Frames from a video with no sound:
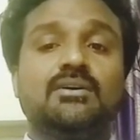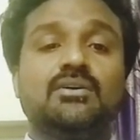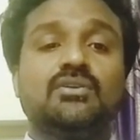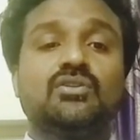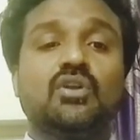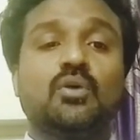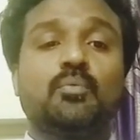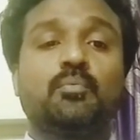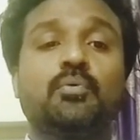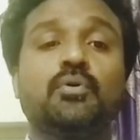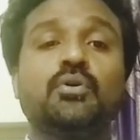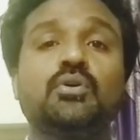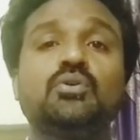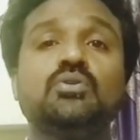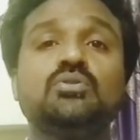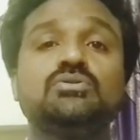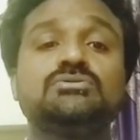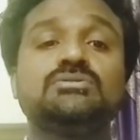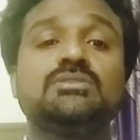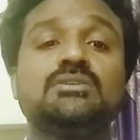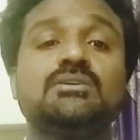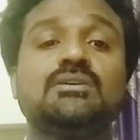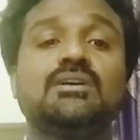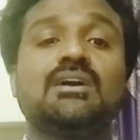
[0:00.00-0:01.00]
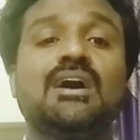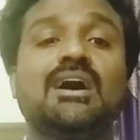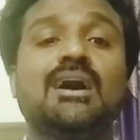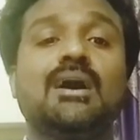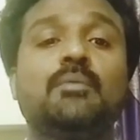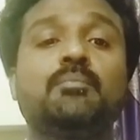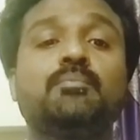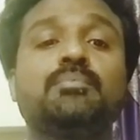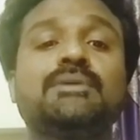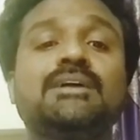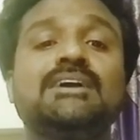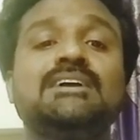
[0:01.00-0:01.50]
the producer
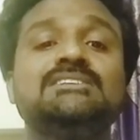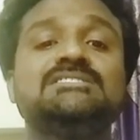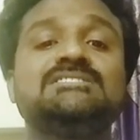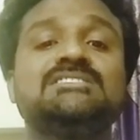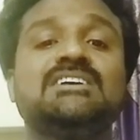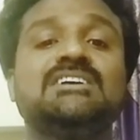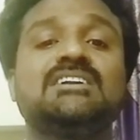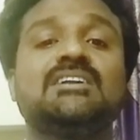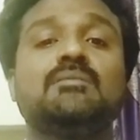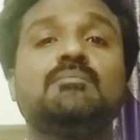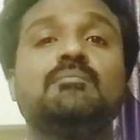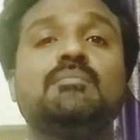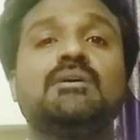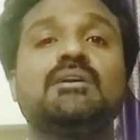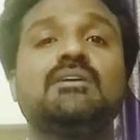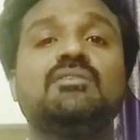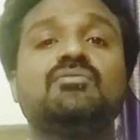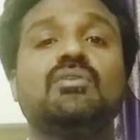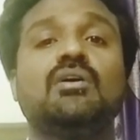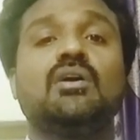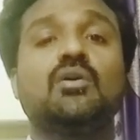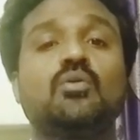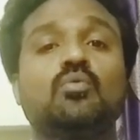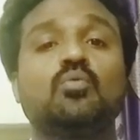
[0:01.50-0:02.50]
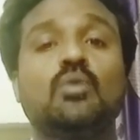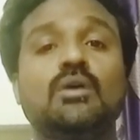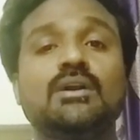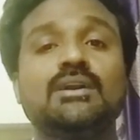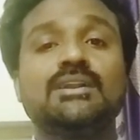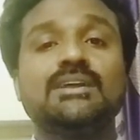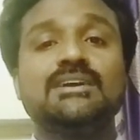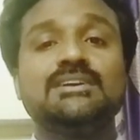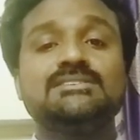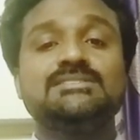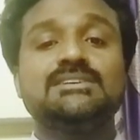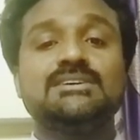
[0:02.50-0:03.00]
obtains a number of
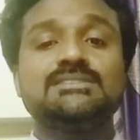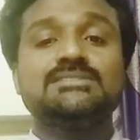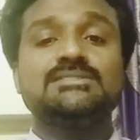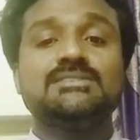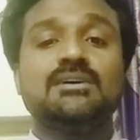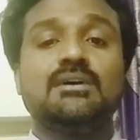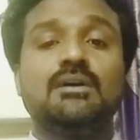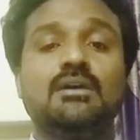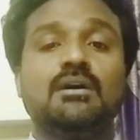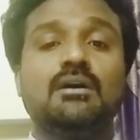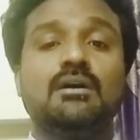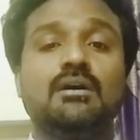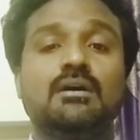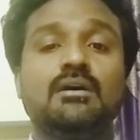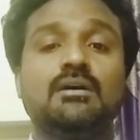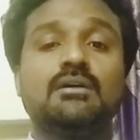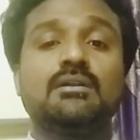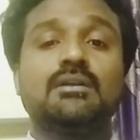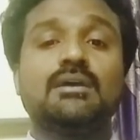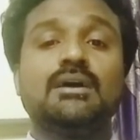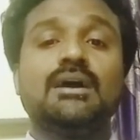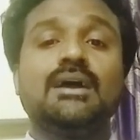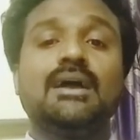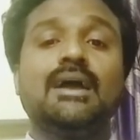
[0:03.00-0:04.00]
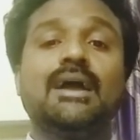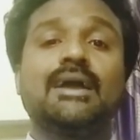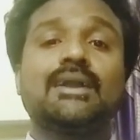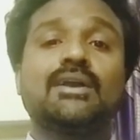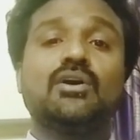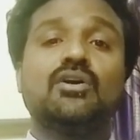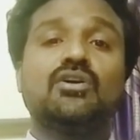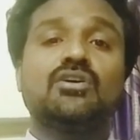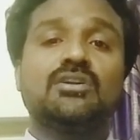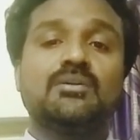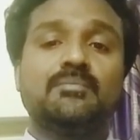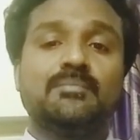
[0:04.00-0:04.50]
advantages or
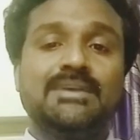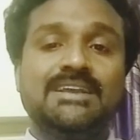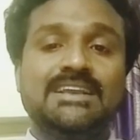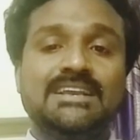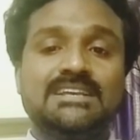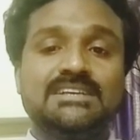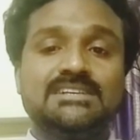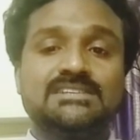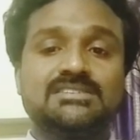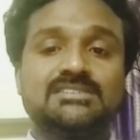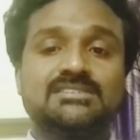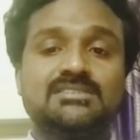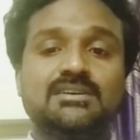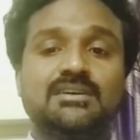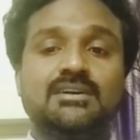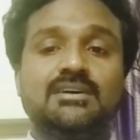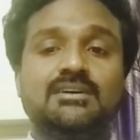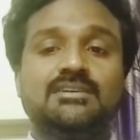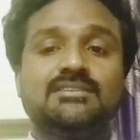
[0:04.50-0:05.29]
economies.